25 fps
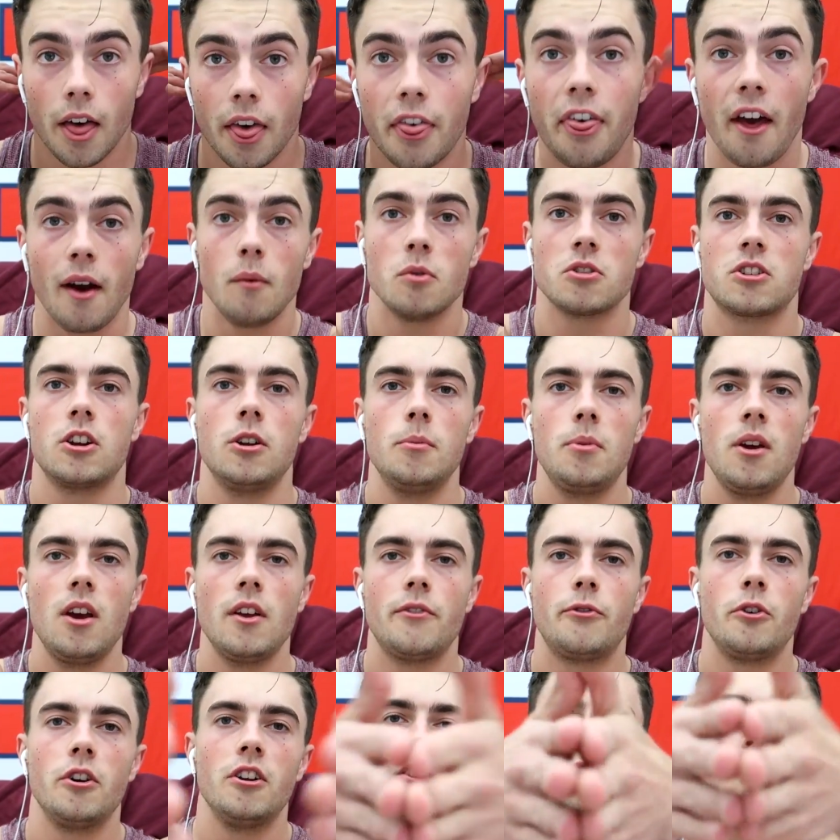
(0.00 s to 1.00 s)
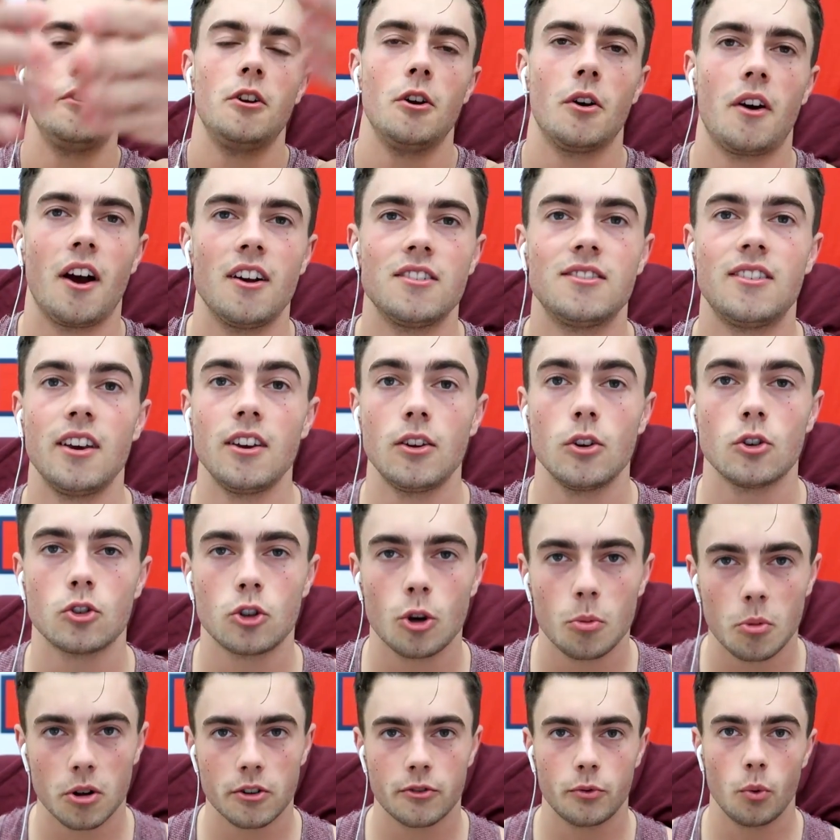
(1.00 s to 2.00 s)
That was going to be it for this video, guys. Thank you
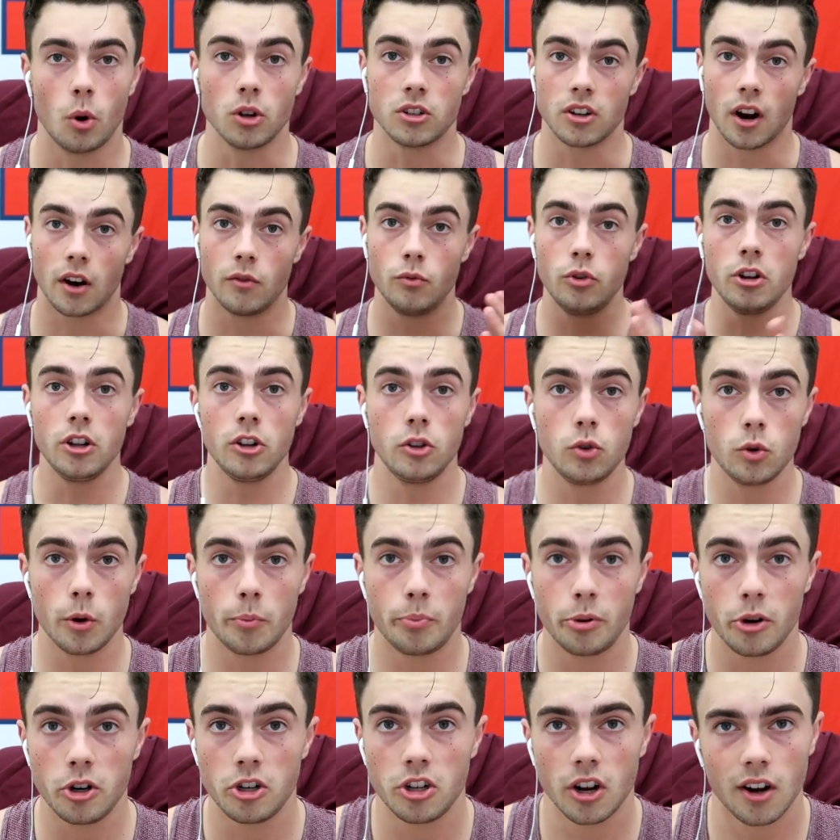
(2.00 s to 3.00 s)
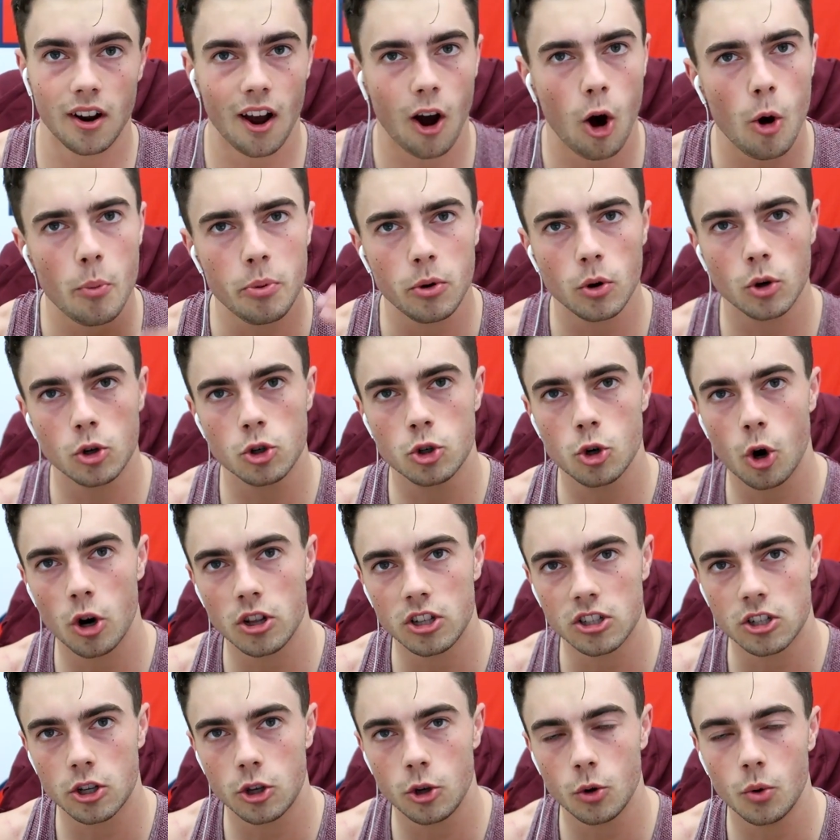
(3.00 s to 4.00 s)
so much for watching. I really do appreciate it. I hope you enjoyed
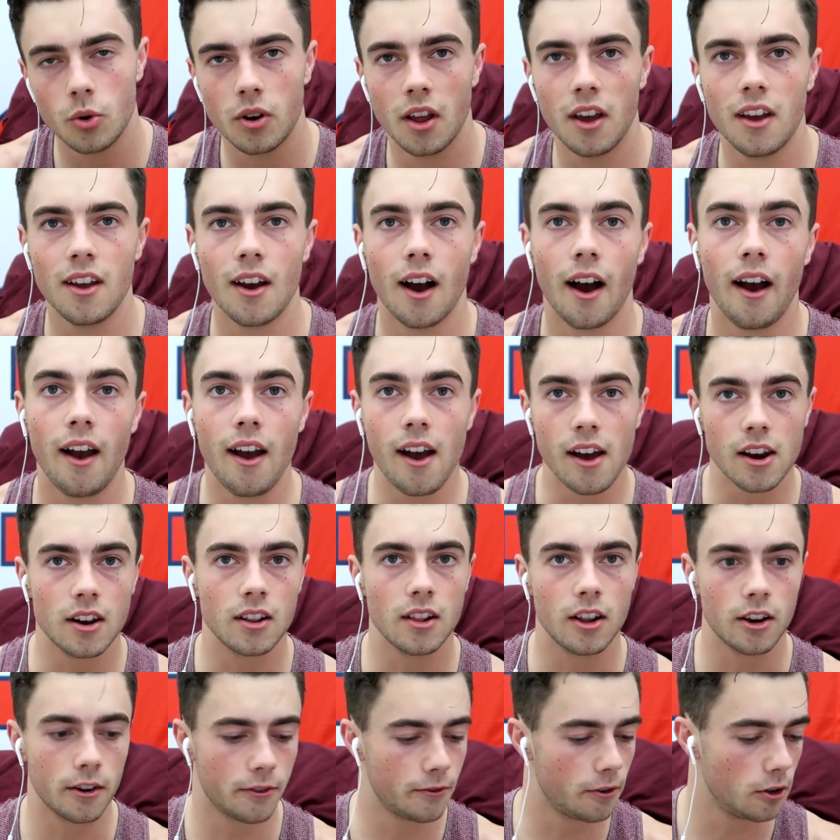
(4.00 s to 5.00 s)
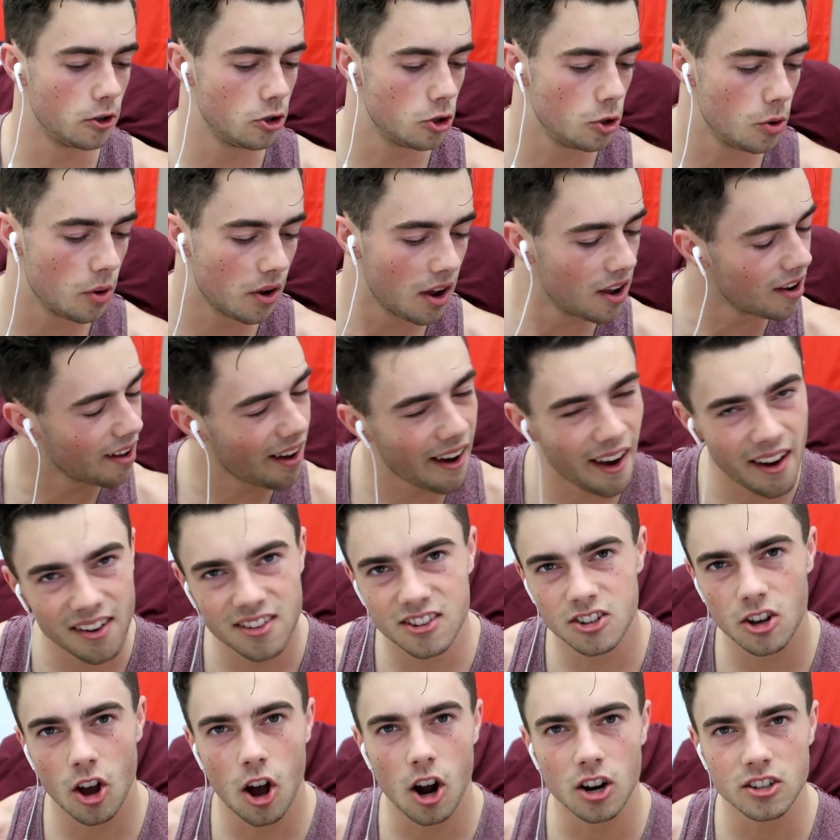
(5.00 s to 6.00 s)
this Q&A. I had a lot of fun doing it. I
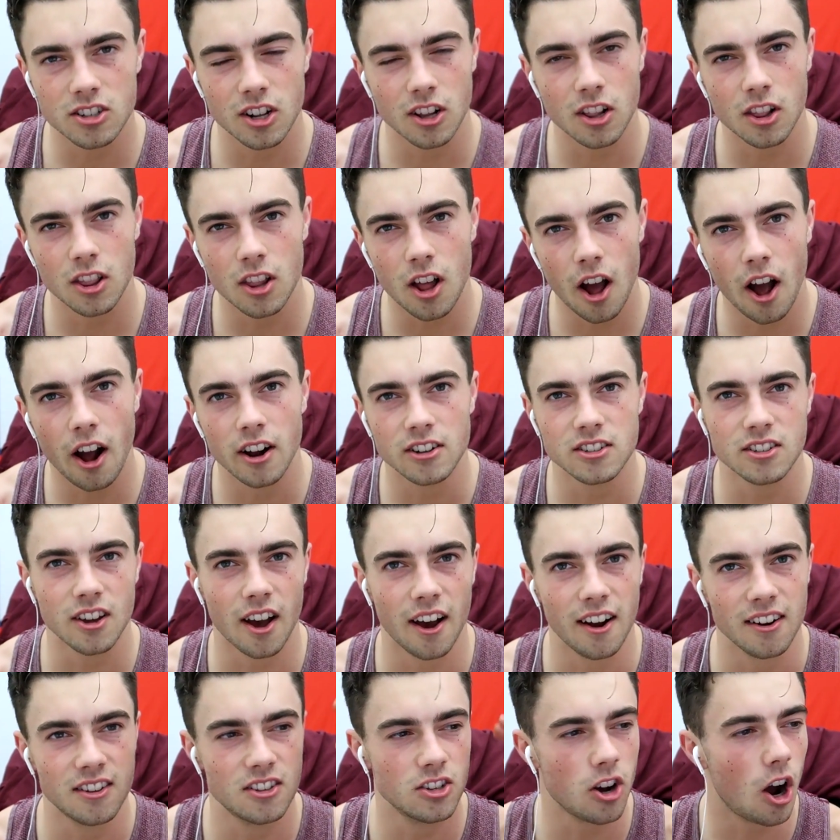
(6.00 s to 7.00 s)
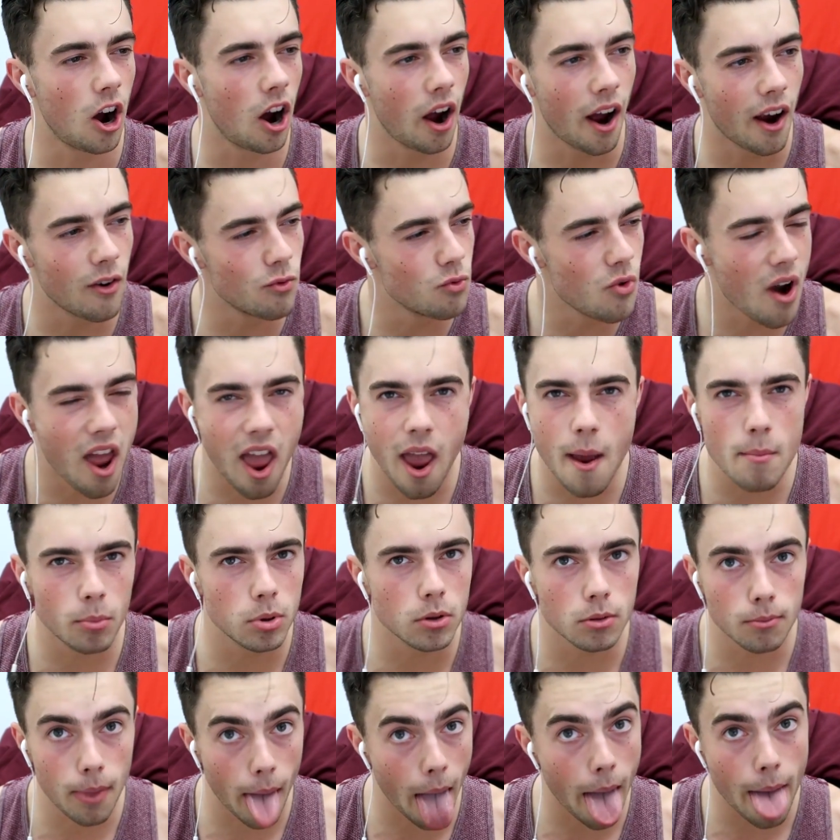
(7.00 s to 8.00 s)
talked a lot. I talk, I
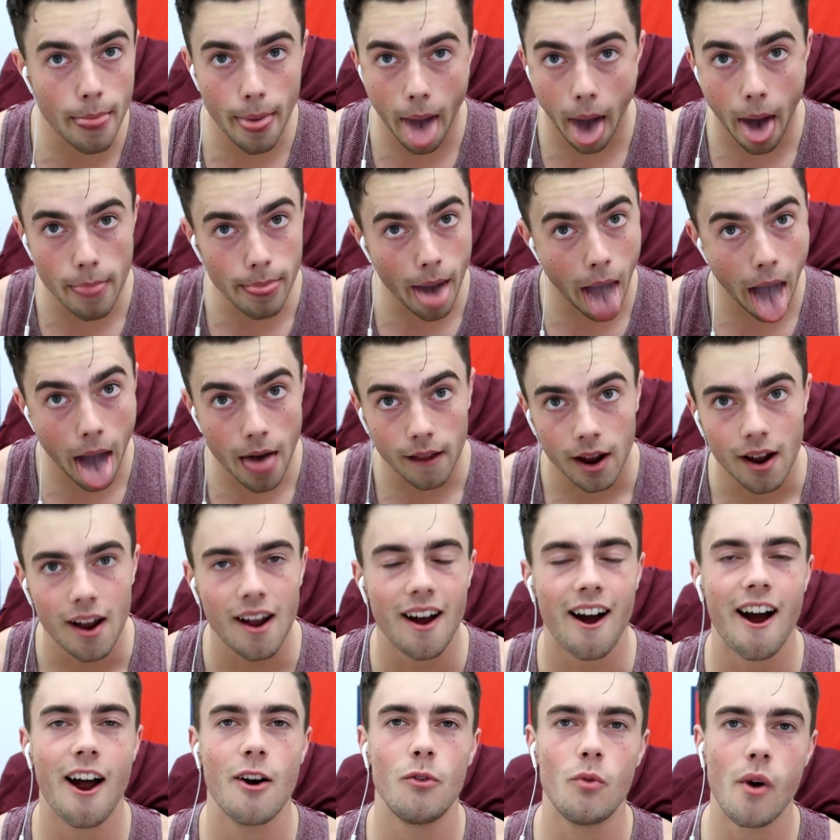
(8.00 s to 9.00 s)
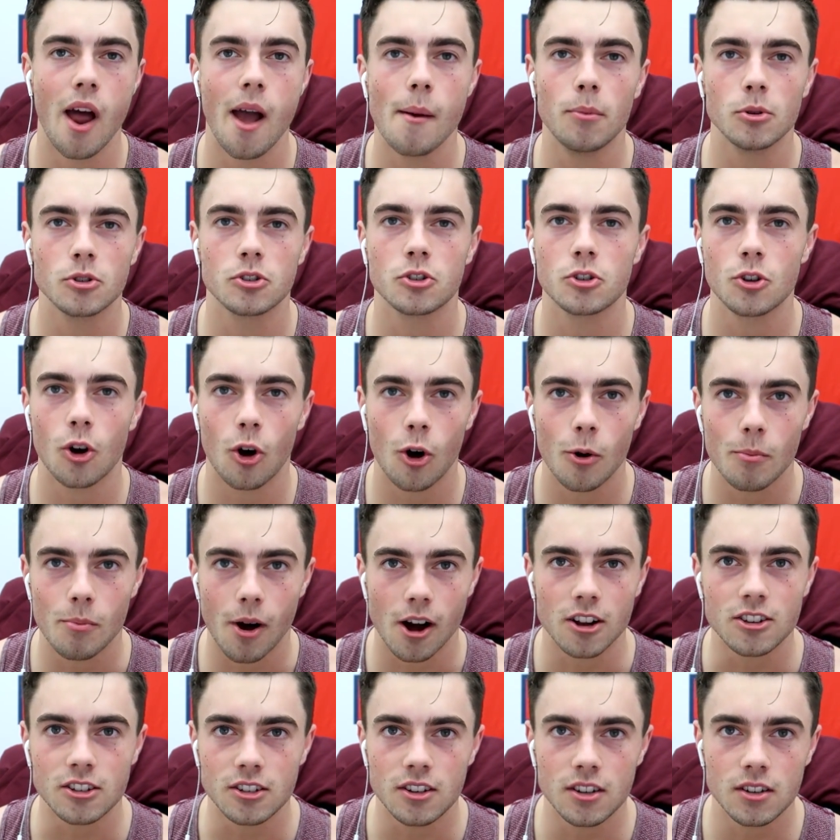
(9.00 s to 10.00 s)
rambled, blah, blah, blah. I rambled so
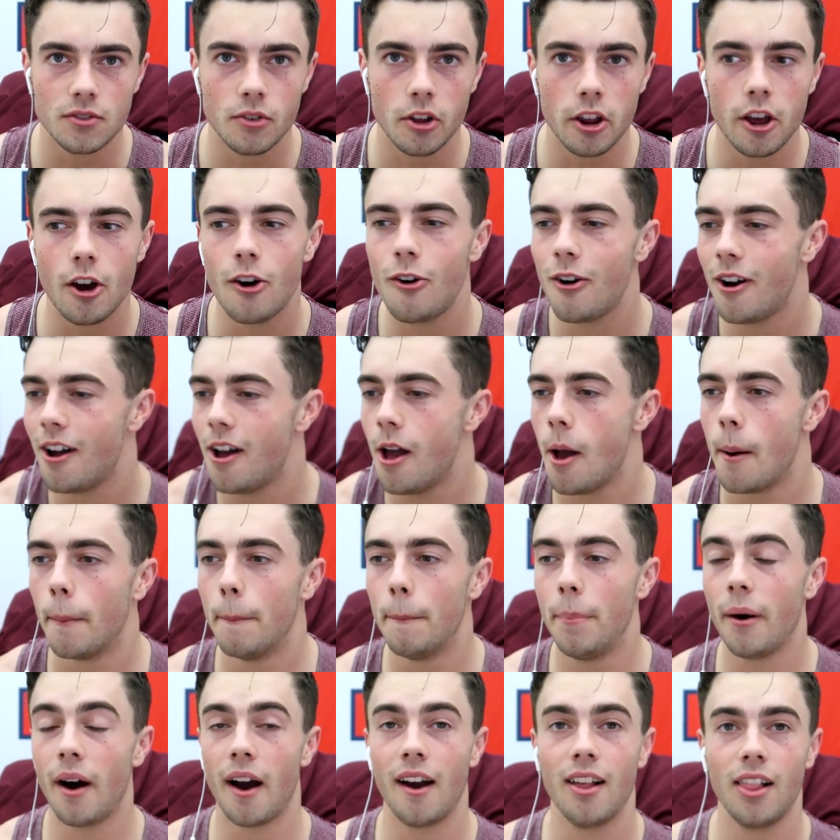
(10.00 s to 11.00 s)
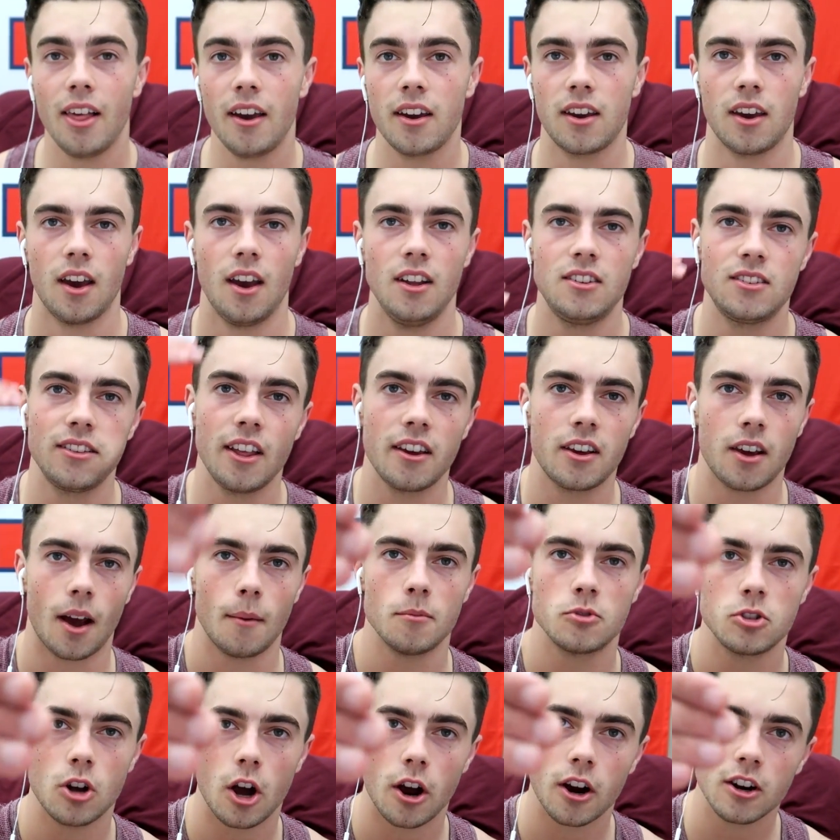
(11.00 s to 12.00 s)
much this video, but I like it. It's like
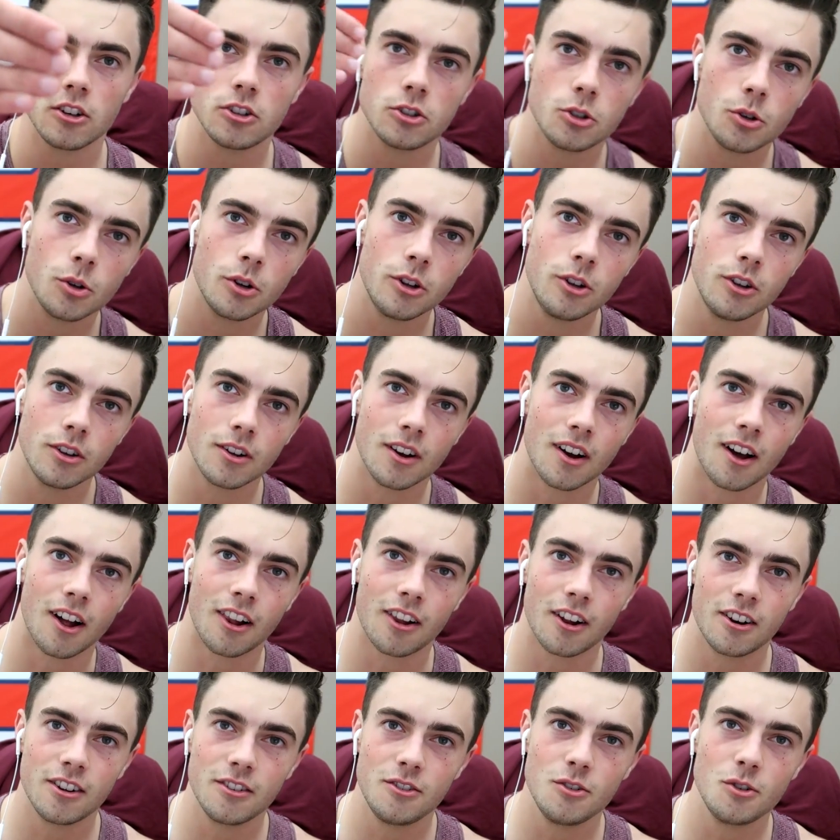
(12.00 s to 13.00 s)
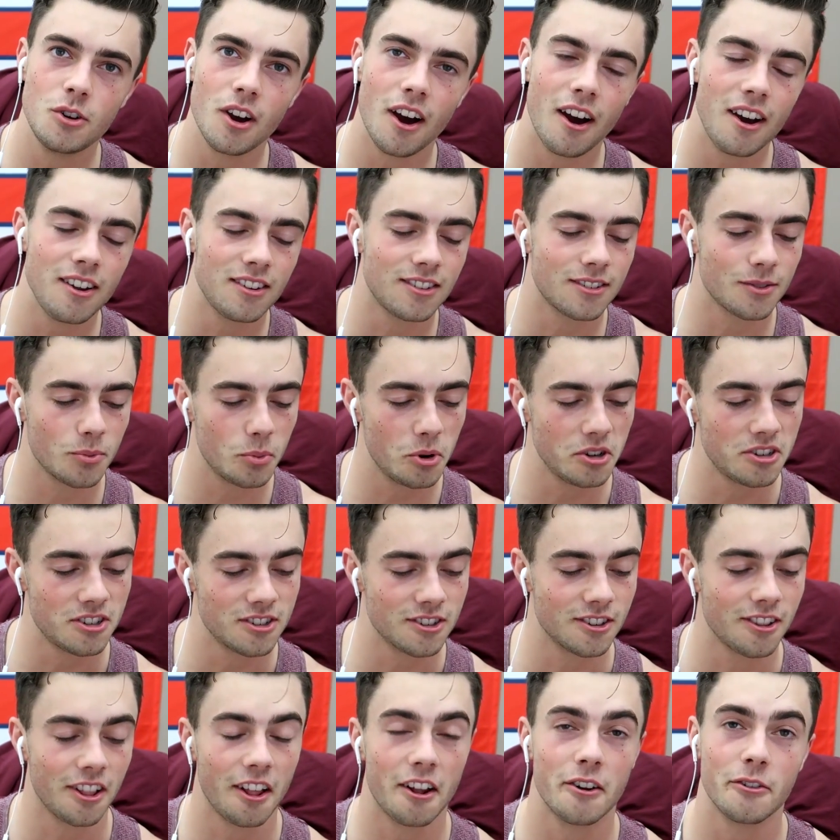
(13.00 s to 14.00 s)
I'm talking to a lot of you guys, which
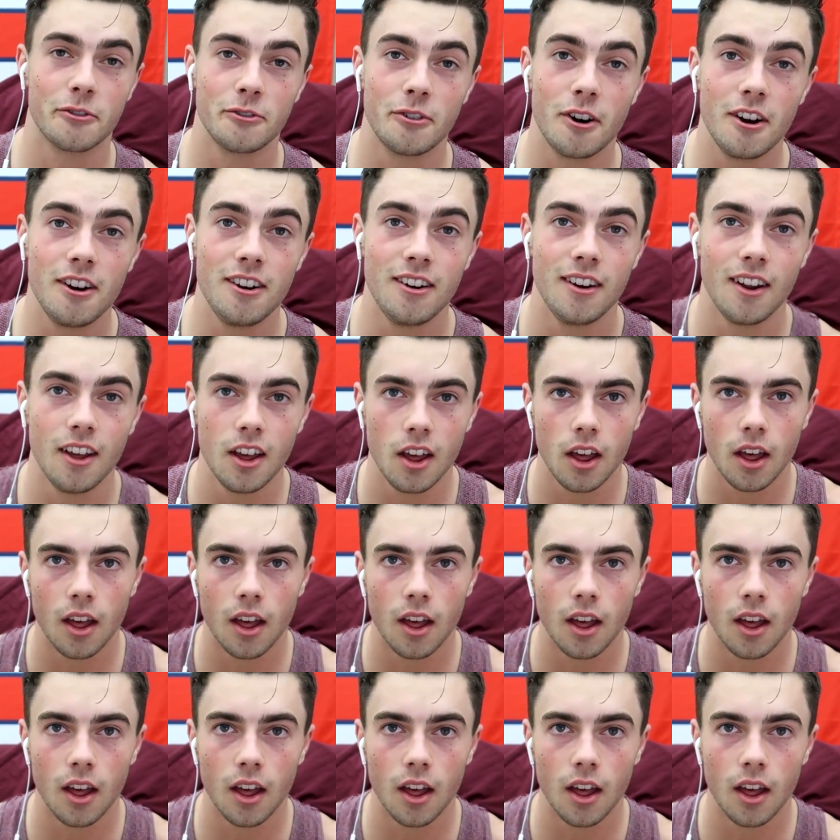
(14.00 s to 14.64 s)
is a lot of fun.